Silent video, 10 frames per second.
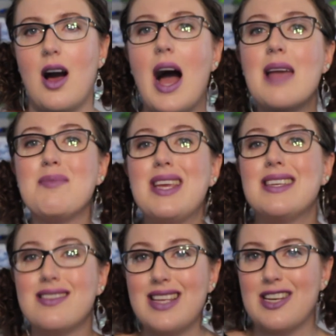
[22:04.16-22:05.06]
I'm
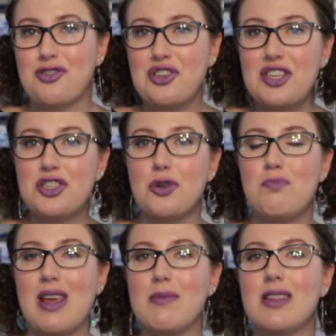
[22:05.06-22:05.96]
easily interested, so
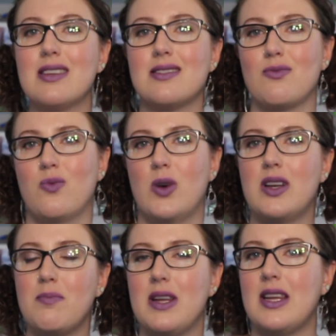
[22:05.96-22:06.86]
maybe this
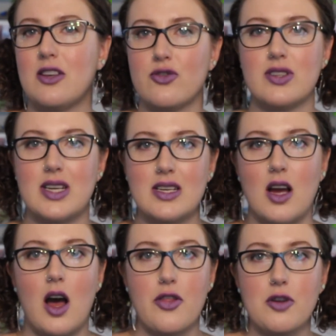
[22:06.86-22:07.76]
wouldn't be interesting
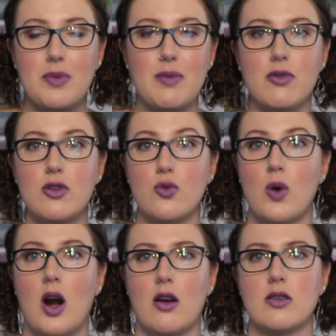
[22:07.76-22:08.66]
to other people who
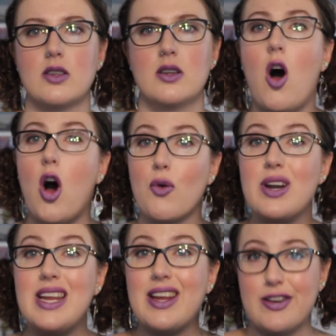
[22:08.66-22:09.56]
aren't
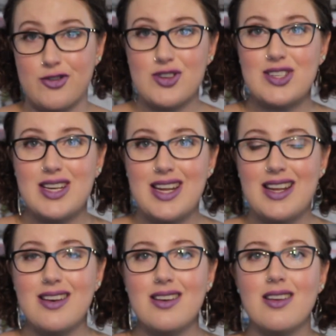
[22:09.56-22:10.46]
already interested
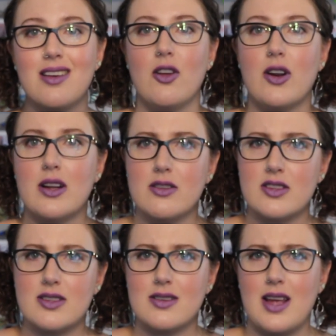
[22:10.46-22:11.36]
in Laura
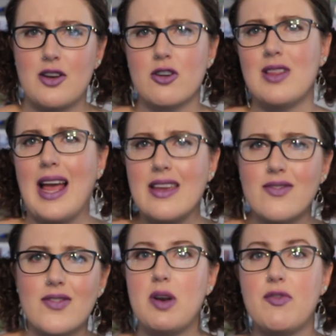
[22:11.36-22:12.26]
Ingalls and her
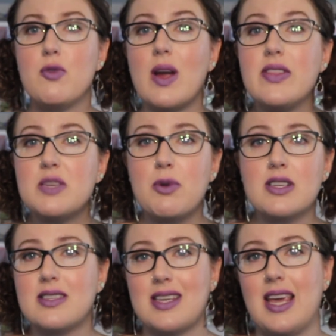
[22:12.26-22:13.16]
life. But if you read these
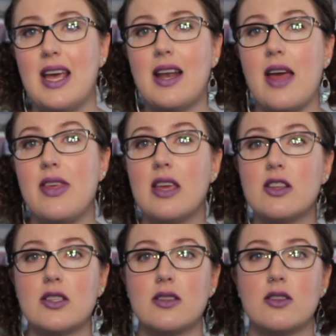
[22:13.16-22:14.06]
books as a kid, I think
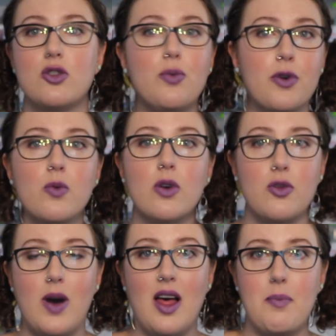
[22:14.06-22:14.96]
it's super
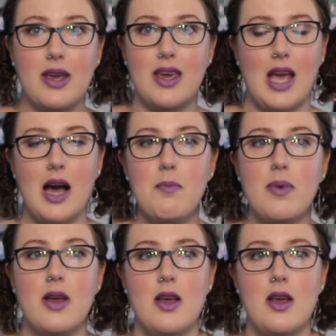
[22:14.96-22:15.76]
worthwhile picking up.